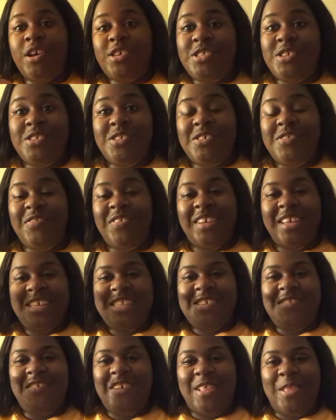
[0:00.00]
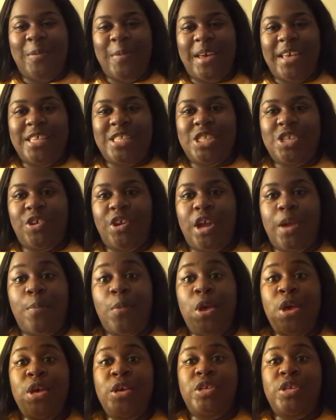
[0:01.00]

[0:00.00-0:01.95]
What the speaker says: Also, don't forget to follow my Instagram